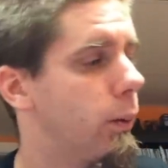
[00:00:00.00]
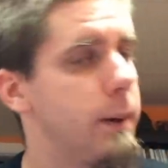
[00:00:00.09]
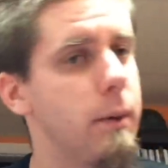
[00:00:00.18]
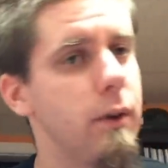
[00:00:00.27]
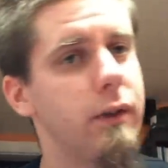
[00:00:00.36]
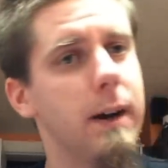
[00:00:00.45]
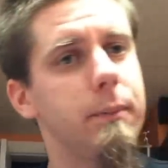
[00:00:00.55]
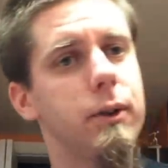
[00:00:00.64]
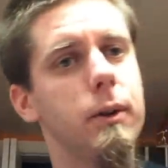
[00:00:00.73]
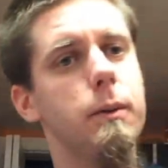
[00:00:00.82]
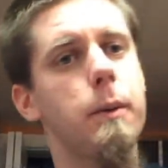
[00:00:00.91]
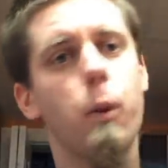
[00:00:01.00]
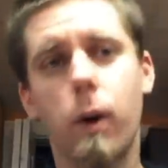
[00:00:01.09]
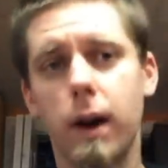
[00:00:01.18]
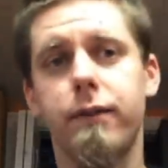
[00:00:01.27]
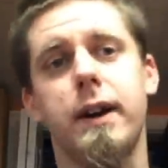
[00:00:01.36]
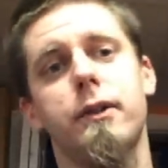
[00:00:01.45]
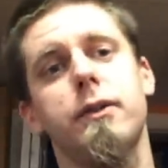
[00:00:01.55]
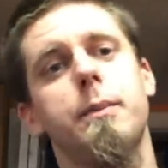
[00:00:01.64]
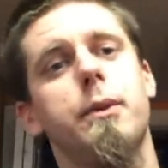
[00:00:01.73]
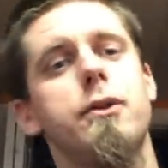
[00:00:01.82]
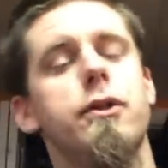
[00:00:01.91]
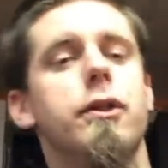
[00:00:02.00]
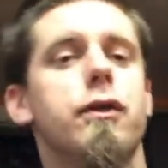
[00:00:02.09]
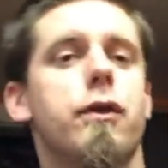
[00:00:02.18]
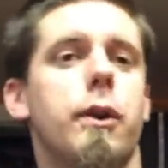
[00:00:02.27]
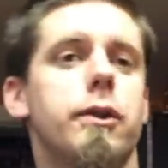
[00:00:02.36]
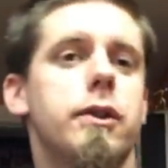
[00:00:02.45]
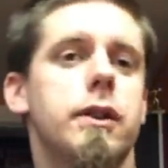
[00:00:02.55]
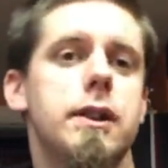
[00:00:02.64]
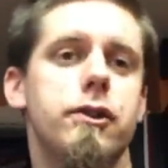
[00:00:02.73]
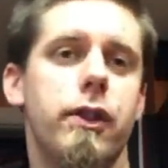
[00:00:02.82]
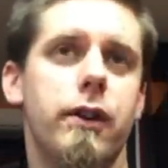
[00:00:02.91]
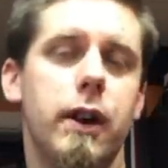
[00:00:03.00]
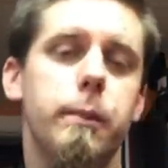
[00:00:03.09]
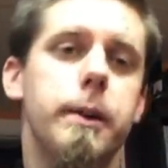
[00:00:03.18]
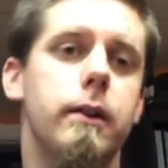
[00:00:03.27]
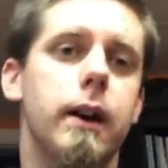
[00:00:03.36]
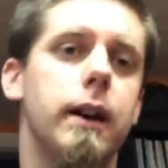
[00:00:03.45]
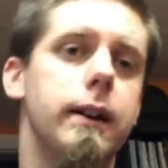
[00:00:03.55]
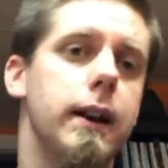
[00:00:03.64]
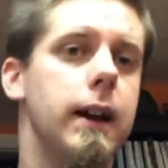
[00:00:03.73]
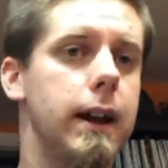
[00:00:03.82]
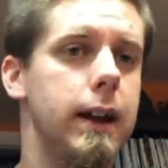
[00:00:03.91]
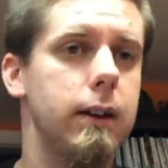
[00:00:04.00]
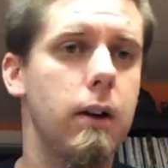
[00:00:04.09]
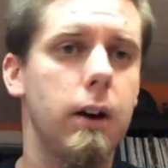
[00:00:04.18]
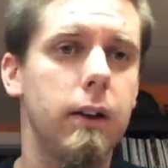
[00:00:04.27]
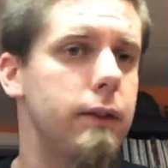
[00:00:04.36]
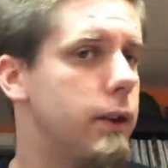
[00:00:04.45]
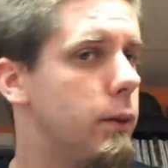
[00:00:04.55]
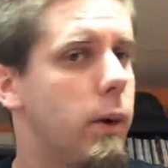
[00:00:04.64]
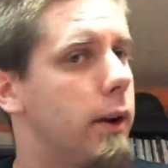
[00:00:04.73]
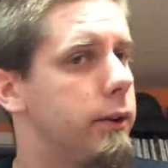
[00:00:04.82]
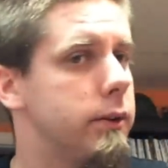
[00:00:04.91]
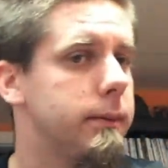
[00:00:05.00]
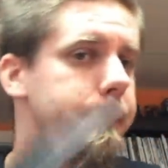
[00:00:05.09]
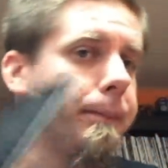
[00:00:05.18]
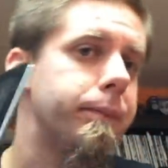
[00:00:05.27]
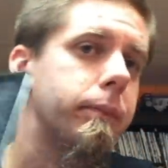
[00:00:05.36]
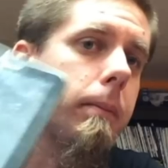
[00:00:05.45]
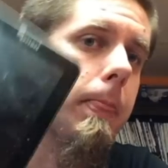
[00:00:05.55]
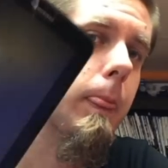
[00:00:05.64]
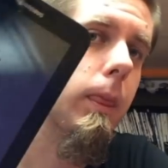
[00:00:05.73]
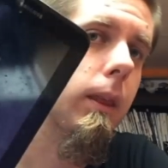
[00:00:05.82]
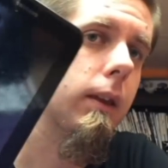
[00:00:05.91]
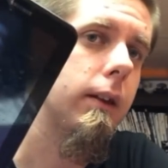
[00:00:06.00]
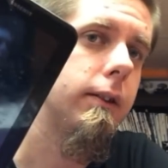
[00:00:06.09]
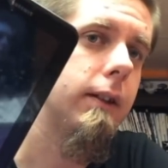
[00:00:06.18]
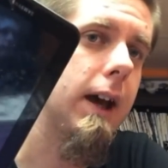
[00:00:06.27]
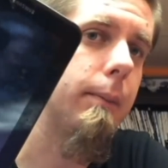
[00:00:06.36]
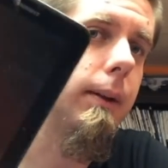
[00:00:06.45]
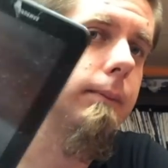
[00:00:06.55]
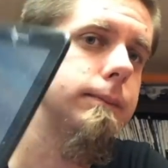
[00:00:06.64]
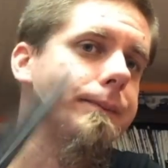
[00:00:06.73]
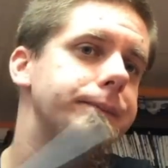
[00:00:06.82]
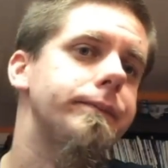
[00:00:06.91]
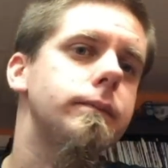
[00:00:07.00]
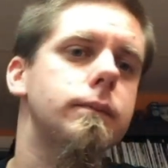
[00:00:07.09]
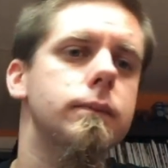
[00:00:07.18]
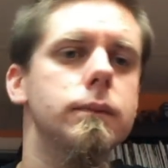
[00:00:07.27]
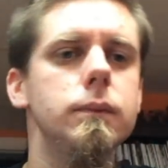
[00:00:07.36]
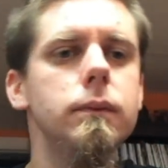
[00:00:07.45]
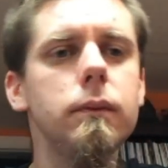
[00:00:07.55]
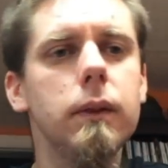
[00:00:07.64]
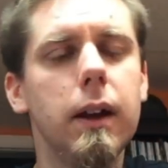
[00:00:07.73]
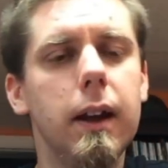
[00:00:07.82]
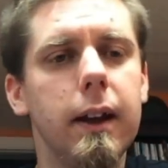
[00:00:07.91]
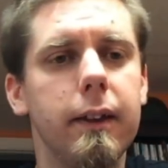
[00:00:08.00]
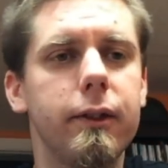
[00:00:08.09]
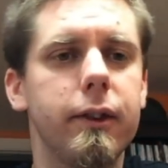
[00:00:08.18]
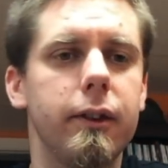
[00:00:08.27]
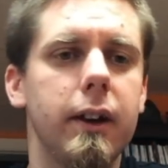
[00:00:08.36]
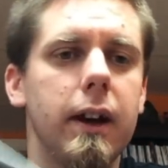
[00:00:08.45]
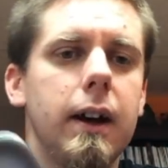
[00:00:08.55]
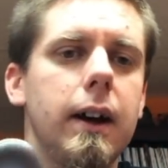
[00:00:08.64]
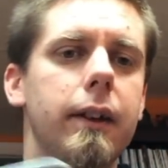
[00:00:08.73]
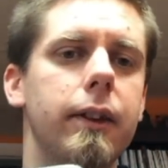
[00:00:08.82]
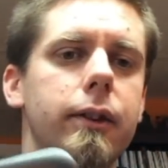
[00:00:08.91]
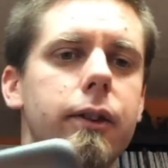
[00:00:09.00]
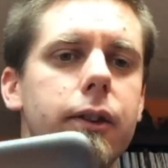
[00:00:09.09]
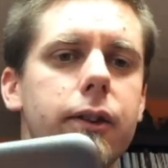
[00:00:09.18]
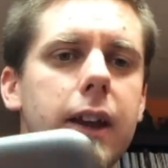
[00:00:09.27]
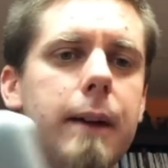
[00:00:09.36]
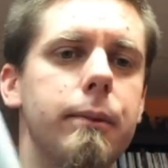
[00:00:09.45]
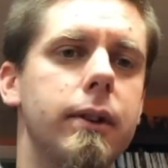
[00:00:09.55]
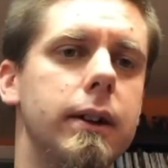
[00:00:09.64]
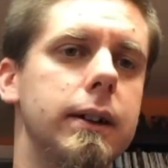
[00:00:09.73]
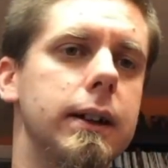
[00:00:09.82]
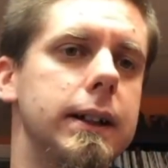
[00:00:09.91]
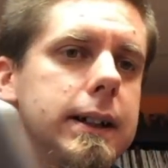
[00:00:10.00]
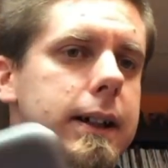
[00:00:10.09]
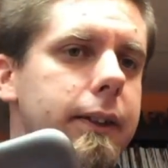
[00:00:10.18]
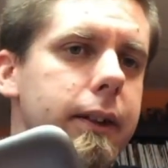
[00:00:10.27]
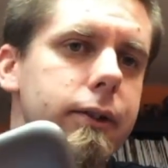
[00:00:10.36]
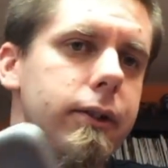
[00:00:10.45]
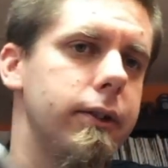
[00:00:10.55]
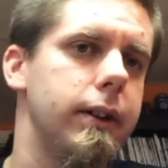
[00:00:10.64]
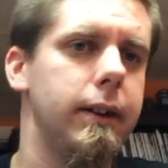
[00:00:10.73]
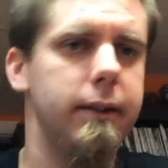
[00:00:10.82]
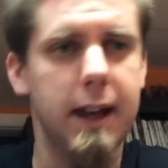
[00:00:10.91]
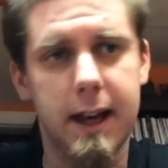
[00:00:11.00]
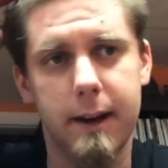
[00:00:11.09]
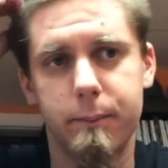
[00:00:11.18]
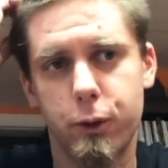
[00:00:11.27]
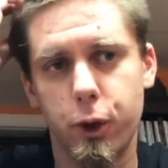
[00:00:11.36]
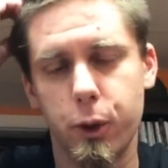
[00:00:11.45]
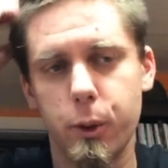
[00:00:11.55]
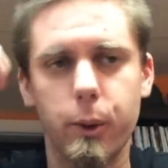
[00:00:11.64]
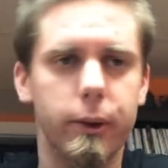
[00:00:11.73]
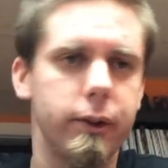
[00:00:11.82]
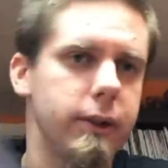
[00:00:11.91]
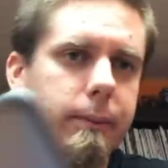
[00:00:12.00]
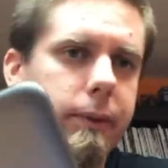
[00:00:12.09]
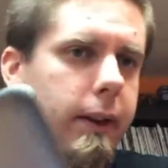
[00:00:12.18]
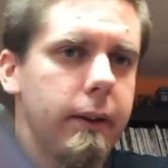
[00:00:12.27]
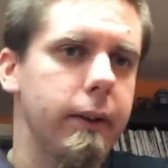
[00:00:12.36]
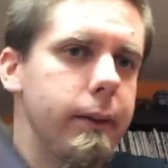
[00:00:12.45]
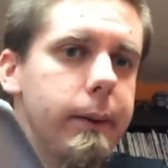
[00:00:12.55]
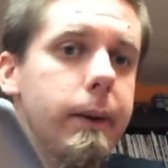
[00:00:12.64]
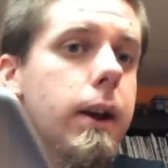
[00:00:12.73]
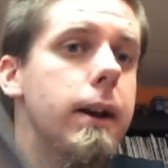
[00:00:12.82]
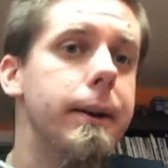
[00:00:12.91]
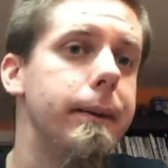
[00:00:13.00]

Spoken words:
We moved up to, my wife actually purchased this for us, and she thought it would be a great idea, and God love her, it was. Tablet. This is a Samsung, I think it's just a Tab 2 or something, or whatever.